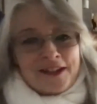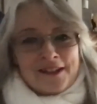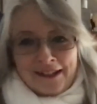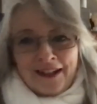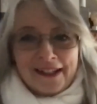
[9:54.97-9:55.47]
I
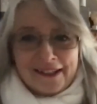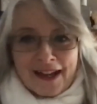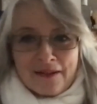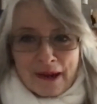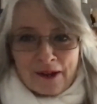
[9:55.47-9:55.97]
did like
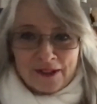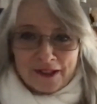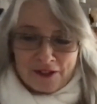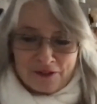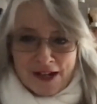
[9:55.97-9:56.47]
that about,
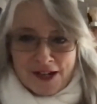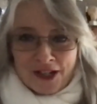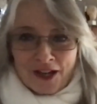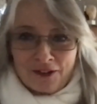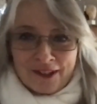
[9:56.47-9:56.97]
the
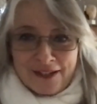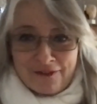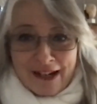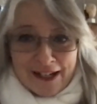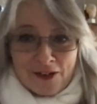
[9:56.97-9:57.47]
ratio thing,
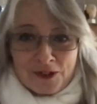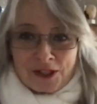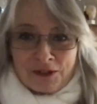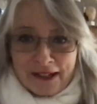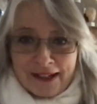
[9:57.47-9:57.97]
really not
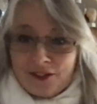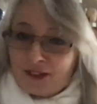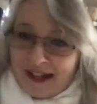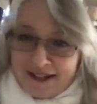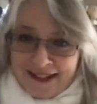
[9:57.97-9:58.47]
doing it,
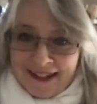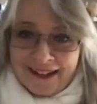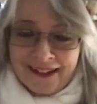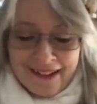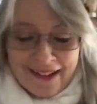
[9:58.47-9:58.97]
not cutting it.